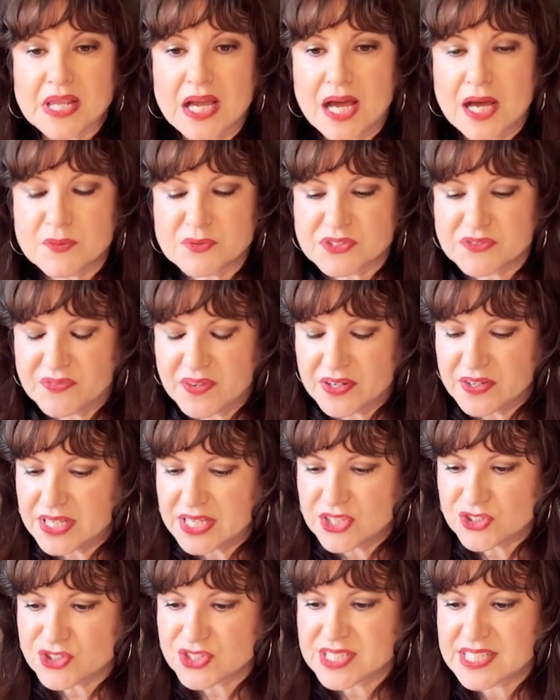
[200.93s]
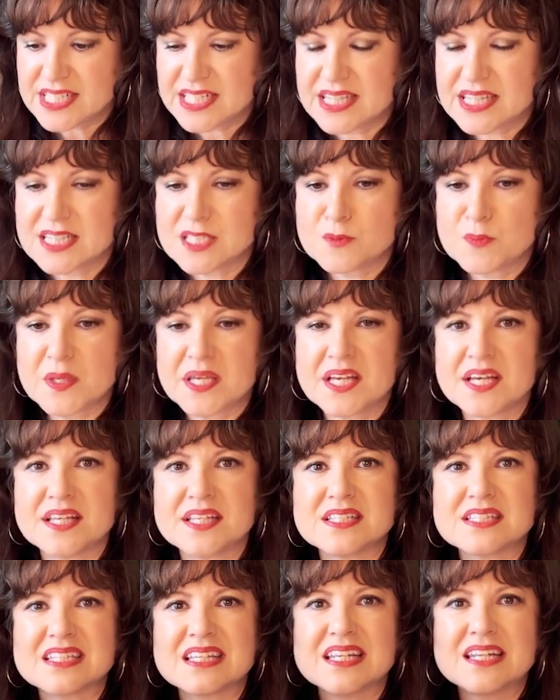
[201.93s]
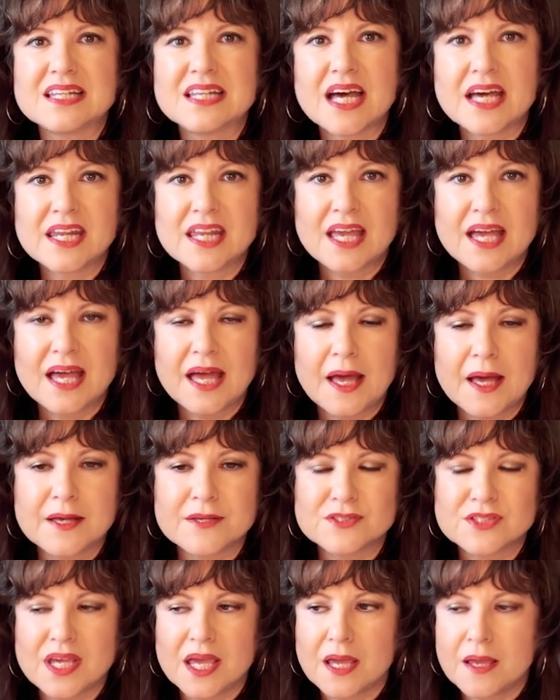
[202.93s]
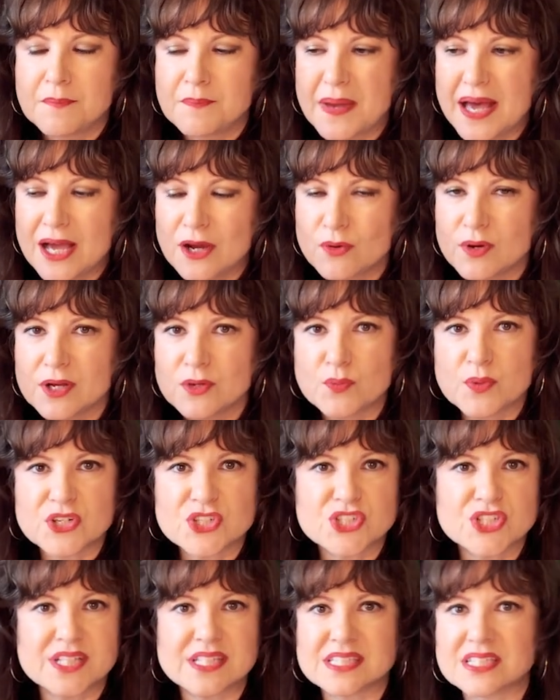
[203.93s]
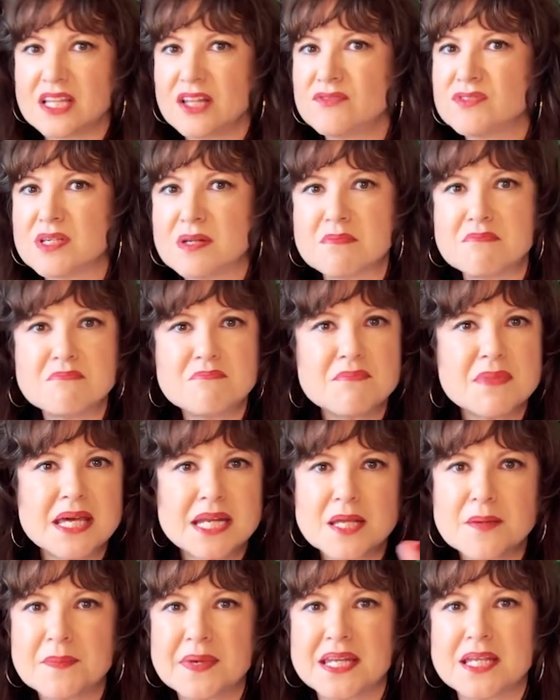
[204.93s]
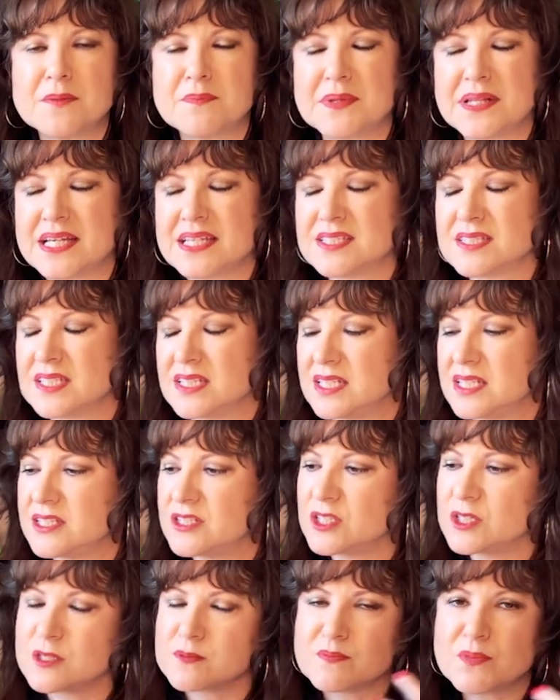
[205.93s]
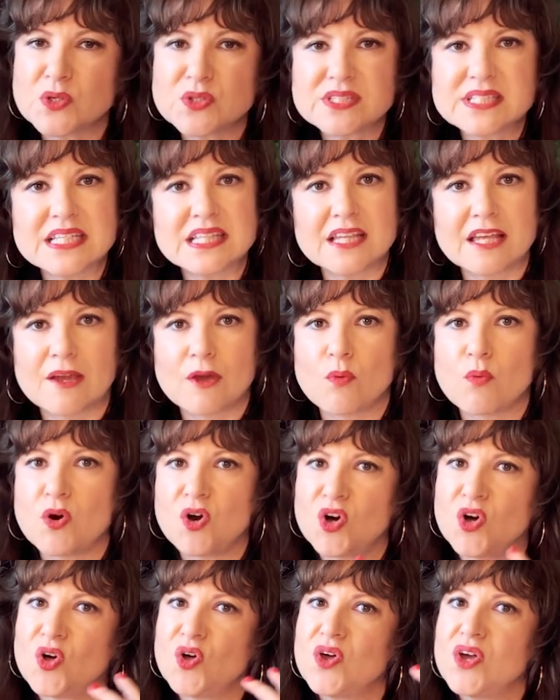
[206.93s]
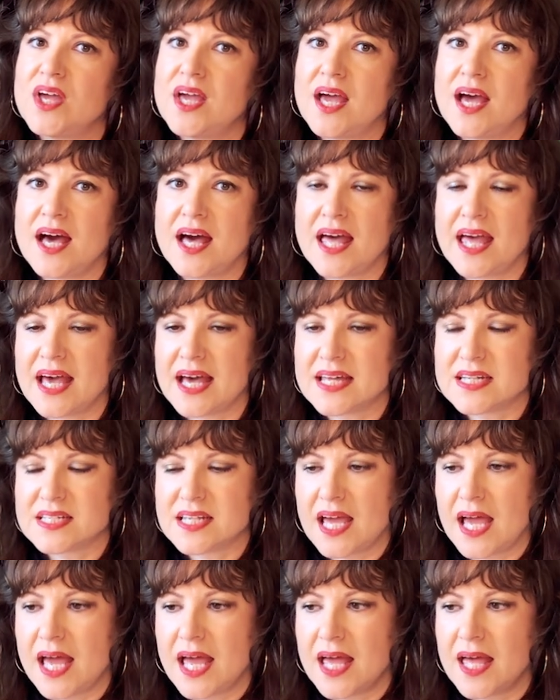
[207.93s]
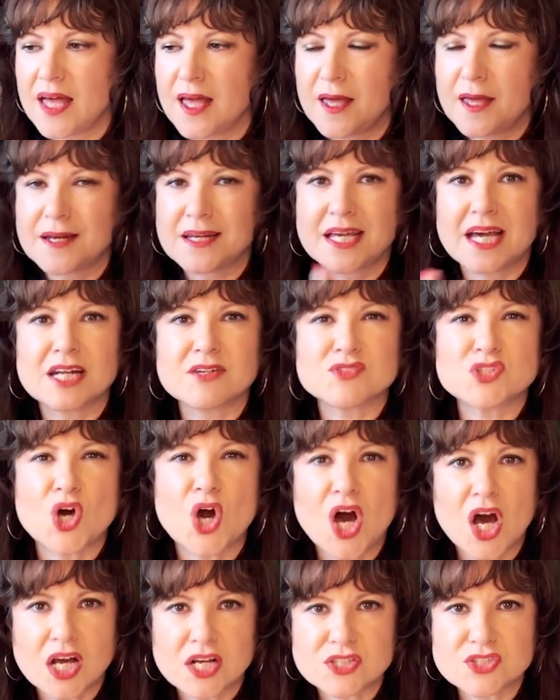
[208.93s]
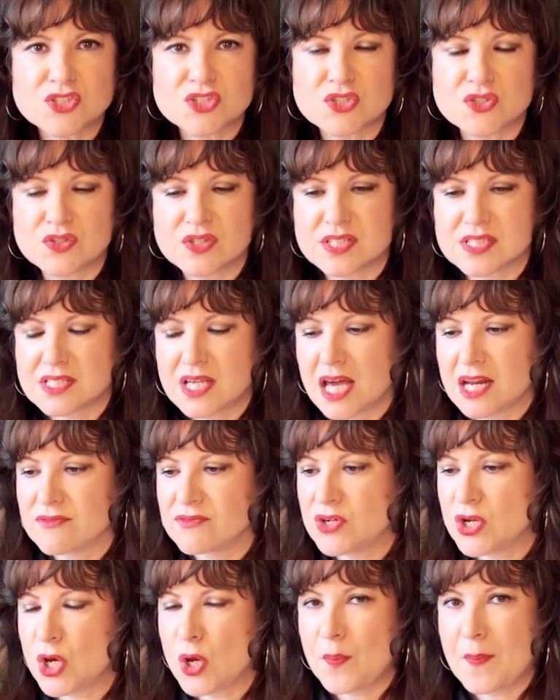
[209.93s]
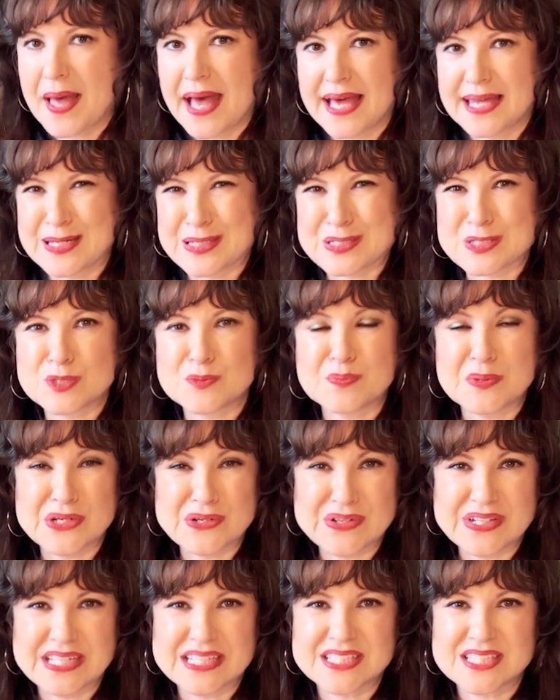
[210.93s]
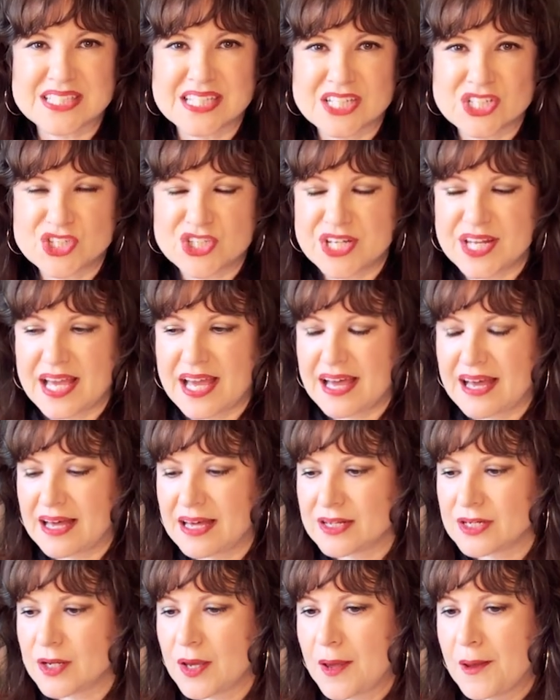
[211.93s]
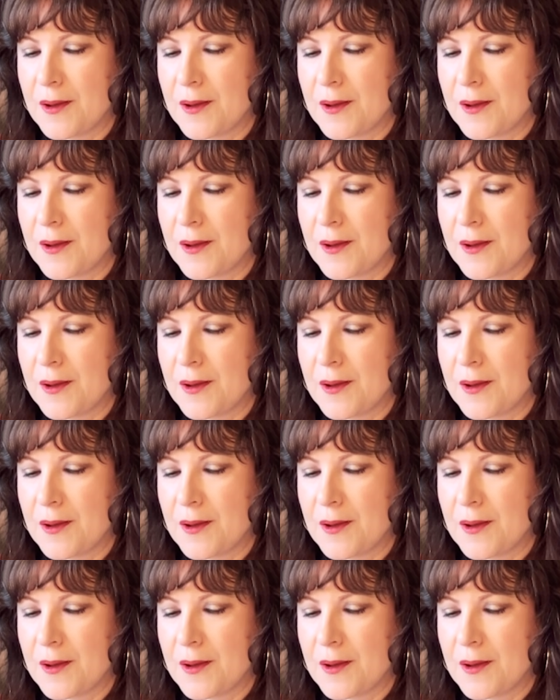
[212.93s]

I was very interested in this because Nadia has a background where she has lived in many, many places, is multilingual, and kind of talks to this kind of nomad experience that she had.